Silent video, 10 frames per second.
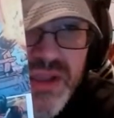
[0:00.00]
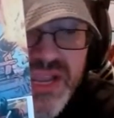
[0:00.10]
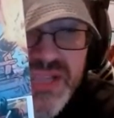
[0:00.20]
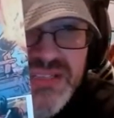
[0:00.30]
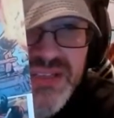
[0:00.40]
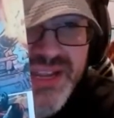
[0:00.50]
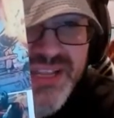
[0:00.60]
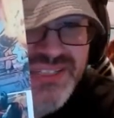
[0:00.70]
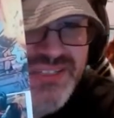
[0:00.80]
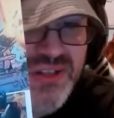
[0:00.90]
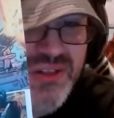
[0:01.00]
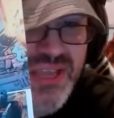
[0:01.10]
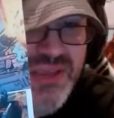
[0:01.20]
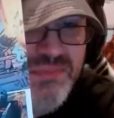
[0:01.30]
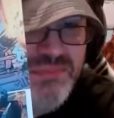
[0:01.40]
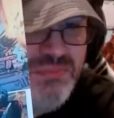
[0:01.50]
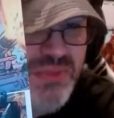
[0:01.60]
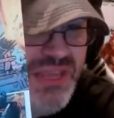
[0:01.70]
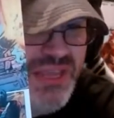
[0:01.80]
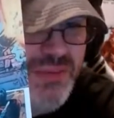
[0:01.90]
Like he's slowly
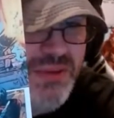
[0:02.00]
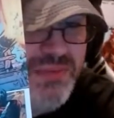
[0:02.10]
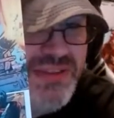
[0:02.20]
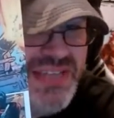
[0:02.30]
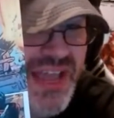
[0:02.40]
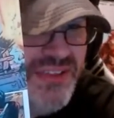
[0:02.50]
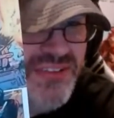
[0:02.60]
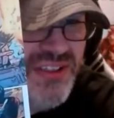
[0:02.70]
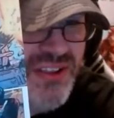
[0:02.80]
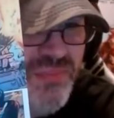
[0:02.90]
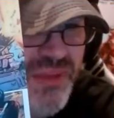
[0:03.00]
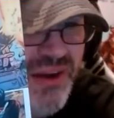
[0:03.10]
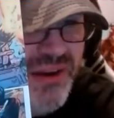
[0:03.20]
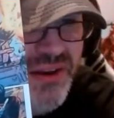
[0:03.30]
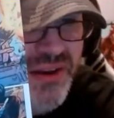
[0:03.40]
becoming possessed a little bit.